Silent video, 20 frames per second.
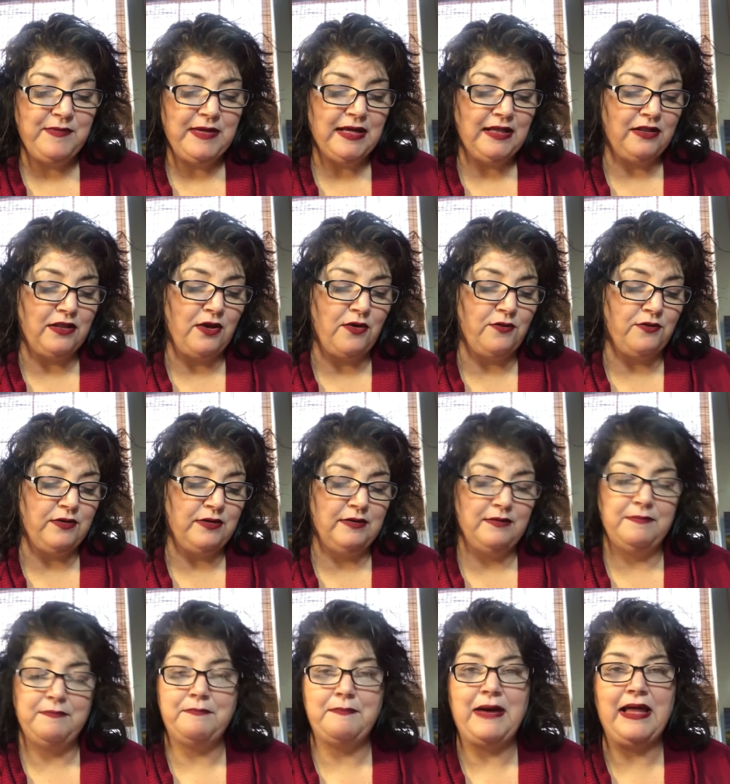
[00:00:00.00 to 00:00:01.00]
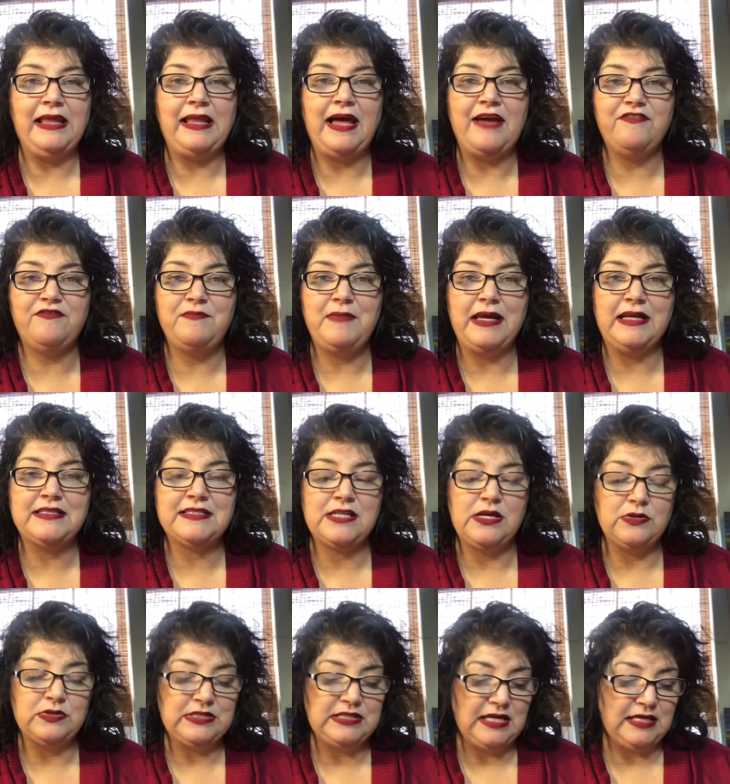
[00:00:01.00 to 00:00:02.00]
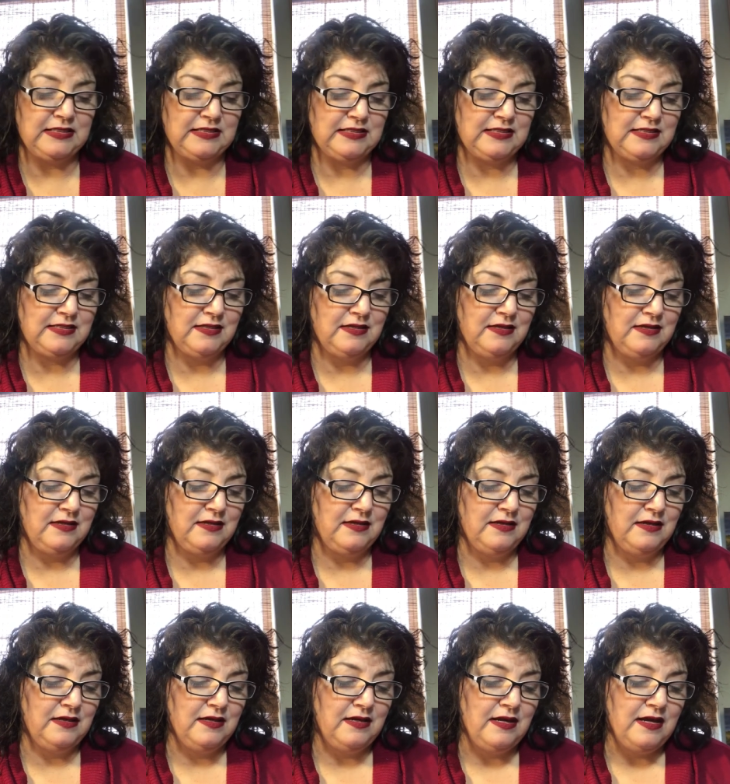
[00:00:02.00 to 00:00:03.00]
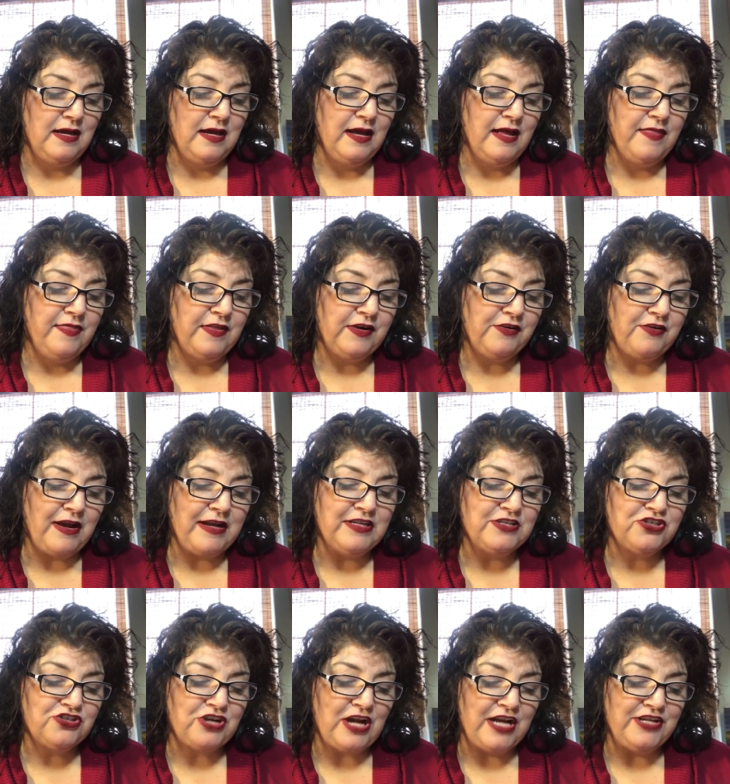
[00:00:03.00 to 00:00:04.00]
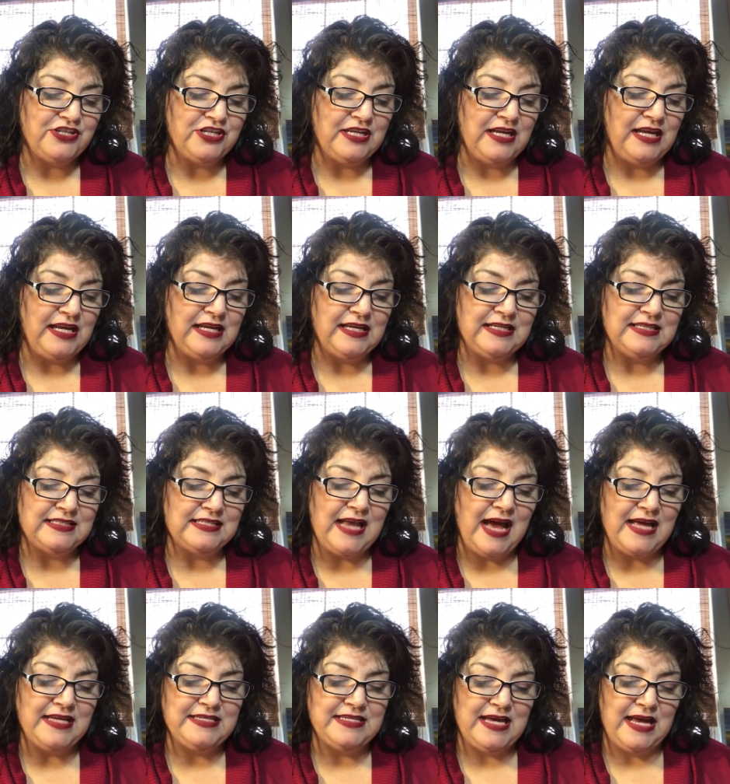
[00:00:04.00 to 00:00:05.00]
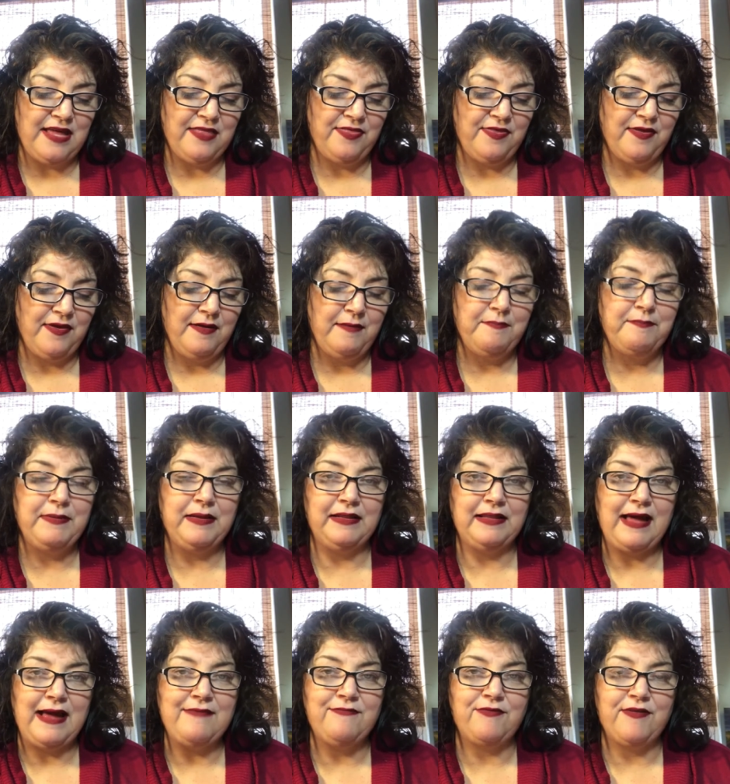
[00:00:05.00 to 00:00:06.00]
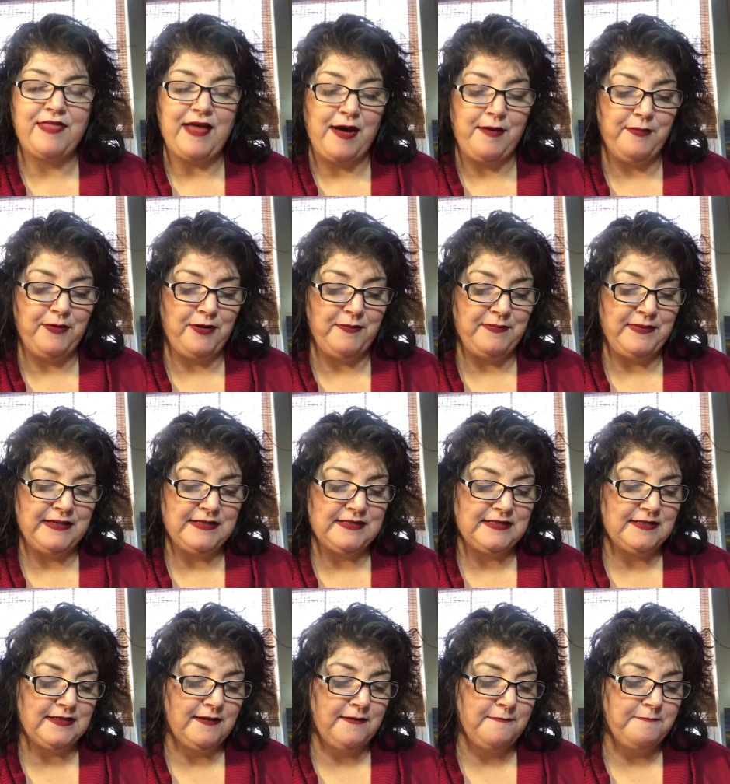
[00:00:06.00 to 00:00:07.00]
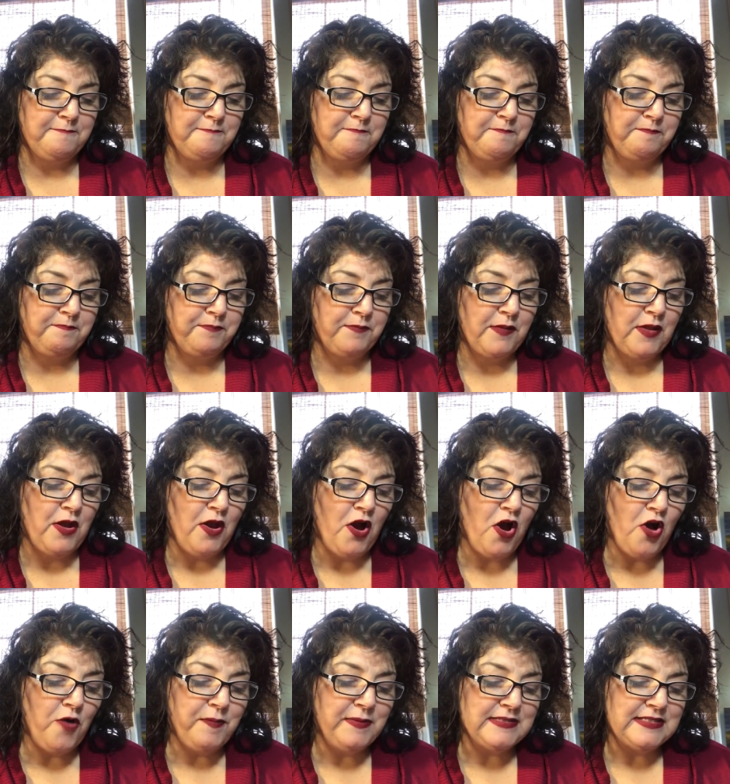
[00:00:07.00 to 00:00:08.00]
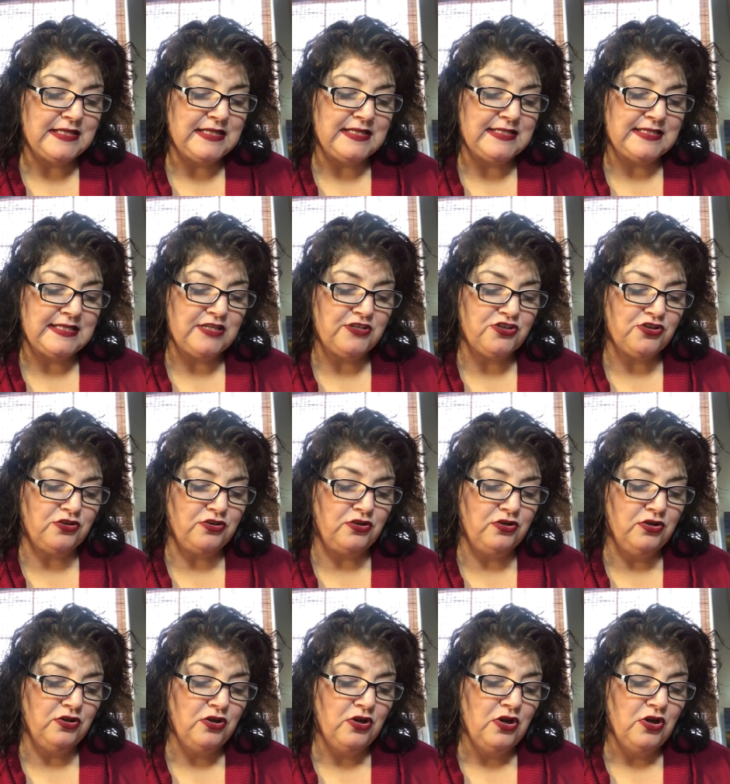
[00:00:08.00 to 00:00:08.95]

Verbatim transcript: me alone. My life makes no sense. The greatest tragedy is not death, but life without purpose. Hope is an essential